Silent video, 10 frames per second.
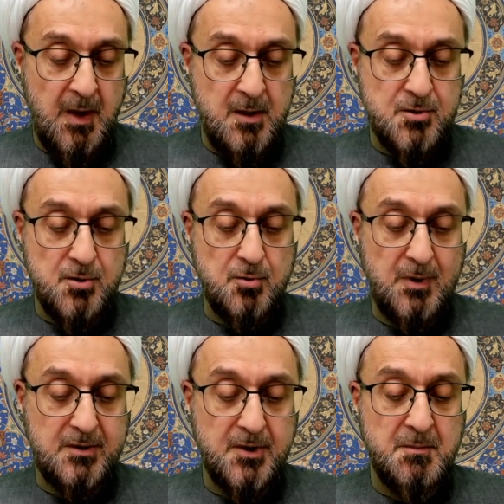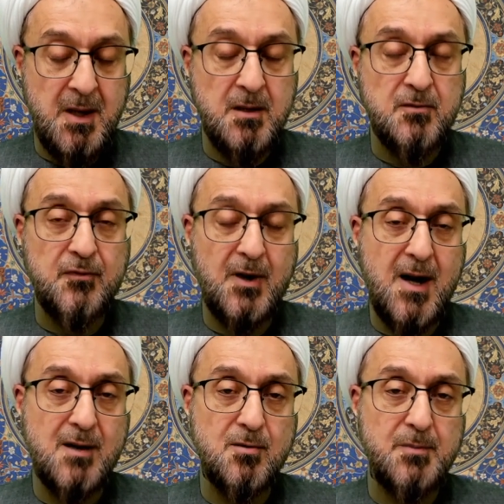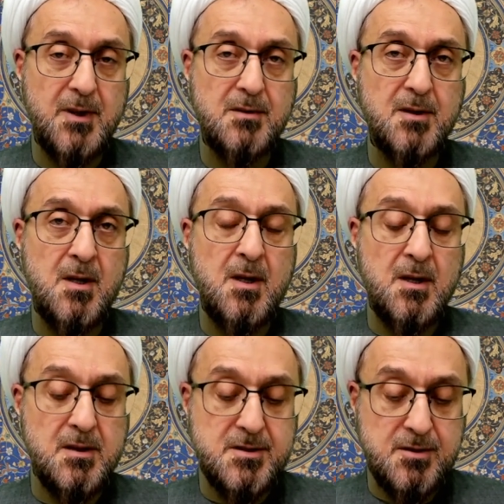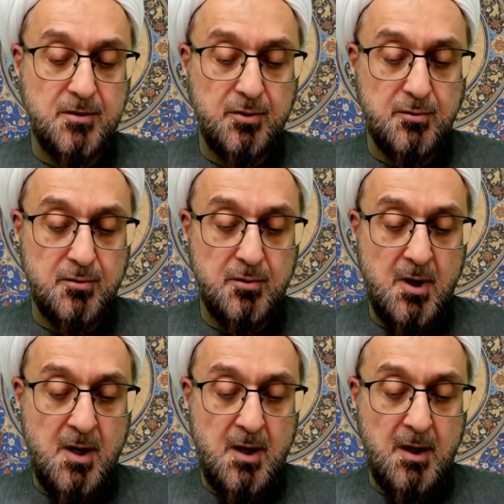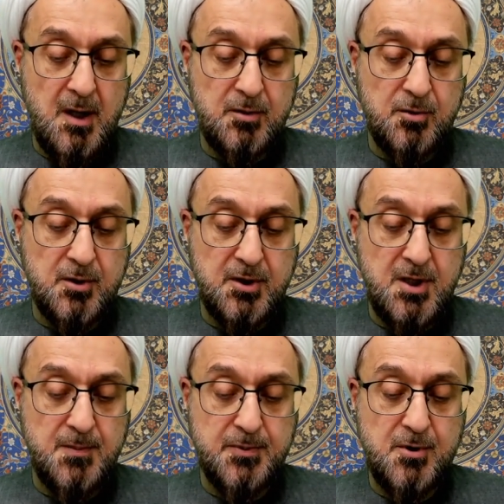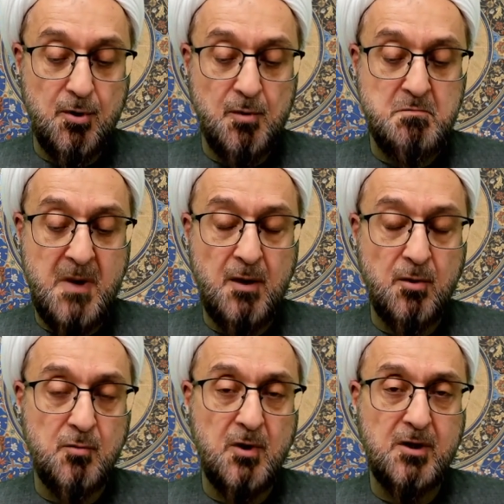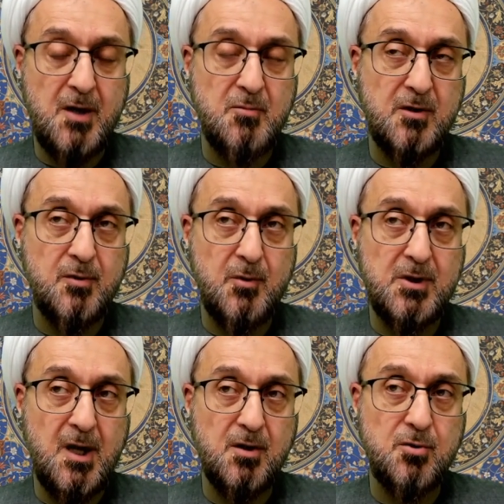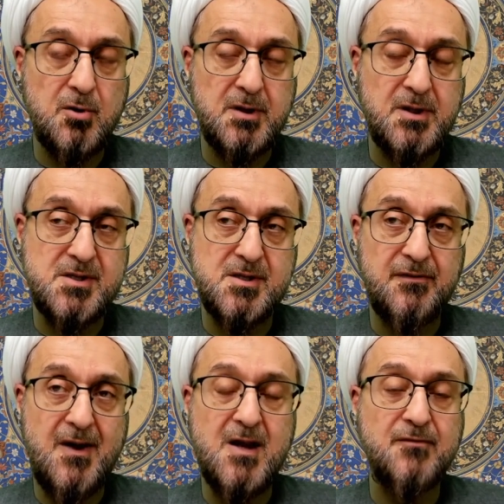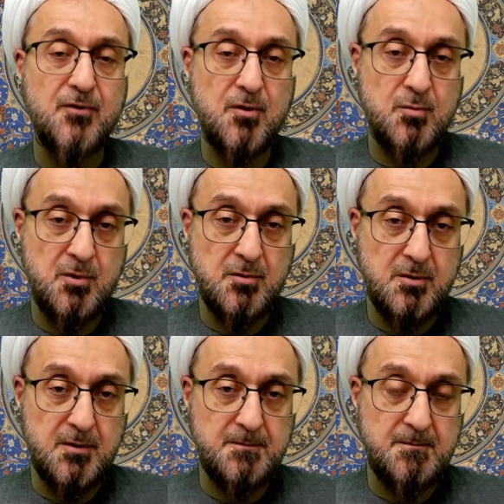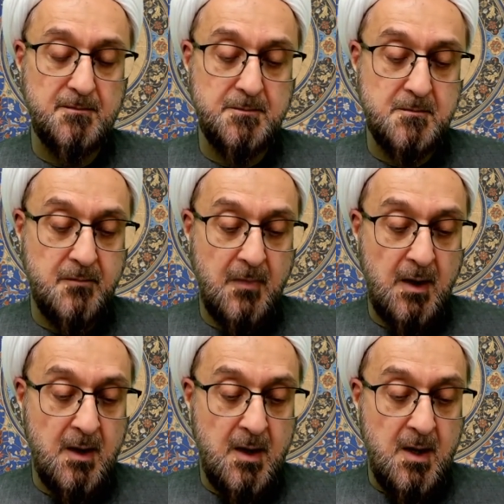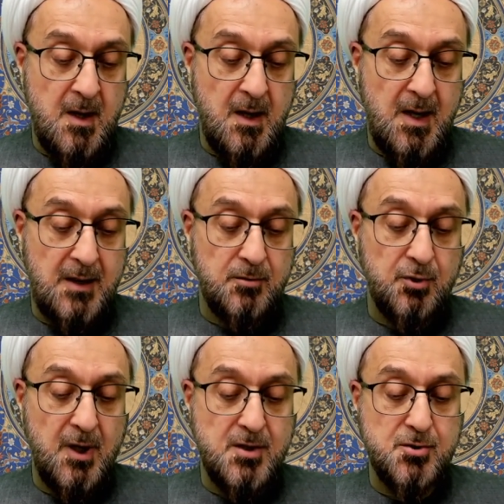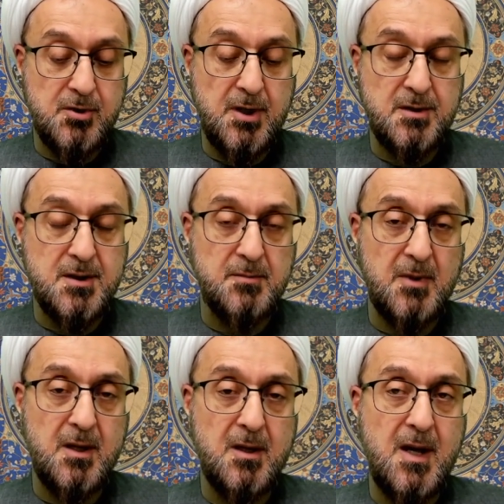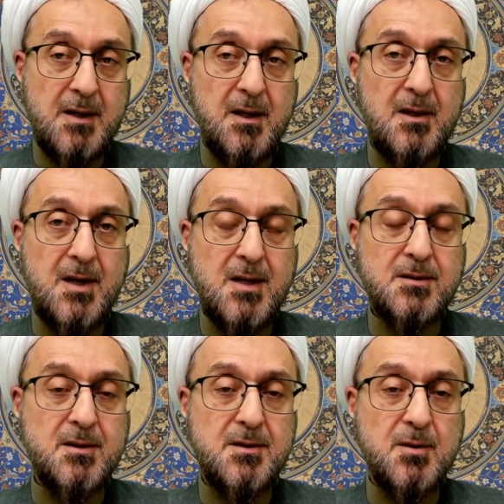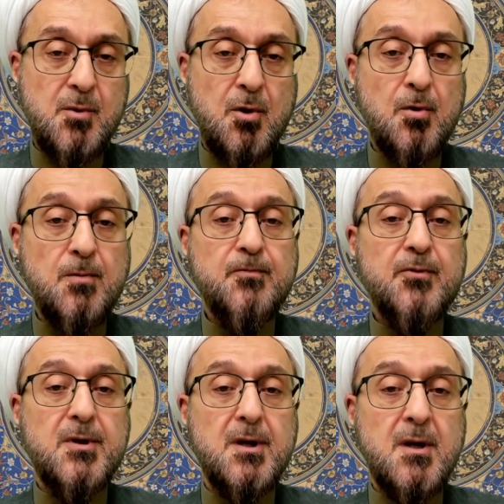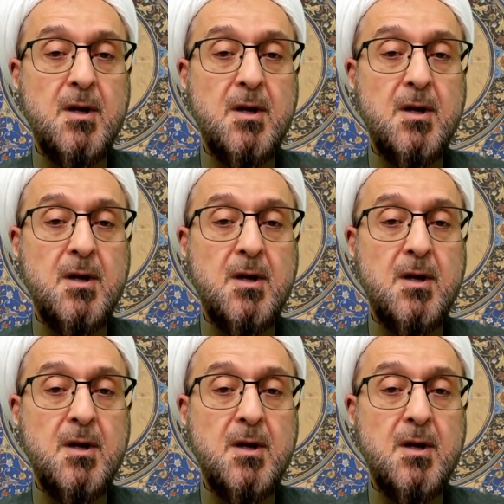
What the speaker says: So what remained for Ahlul Bayt is to keep the Ummah on what I call it a survival mode, and to educate them and enlighten them. Hopefully